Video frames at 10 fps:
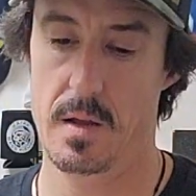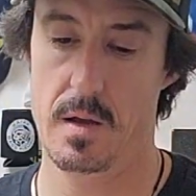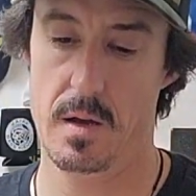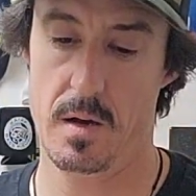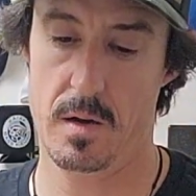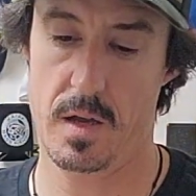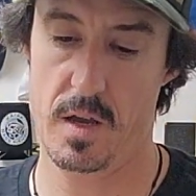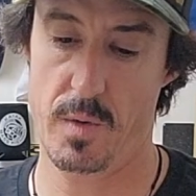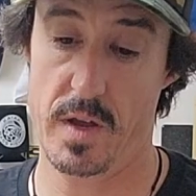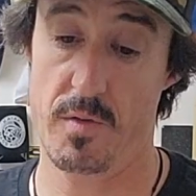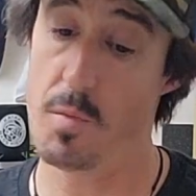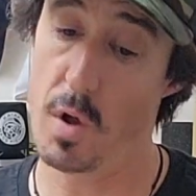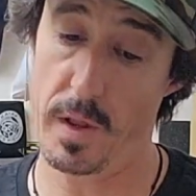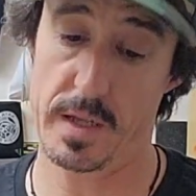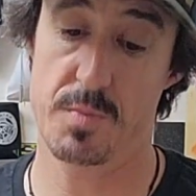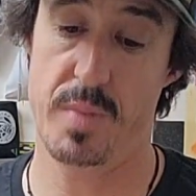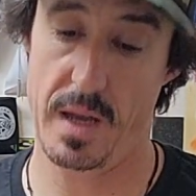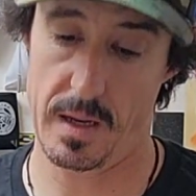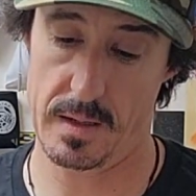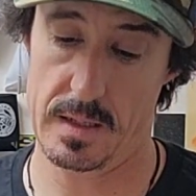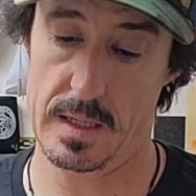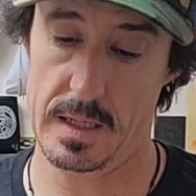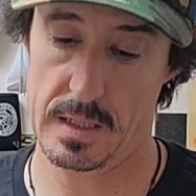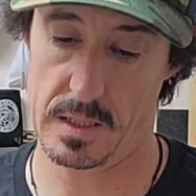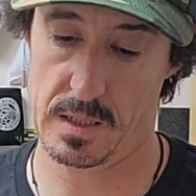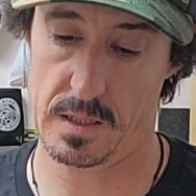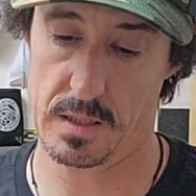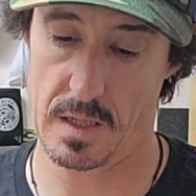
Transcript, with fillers: Okay, we have a Molix bait. Nice.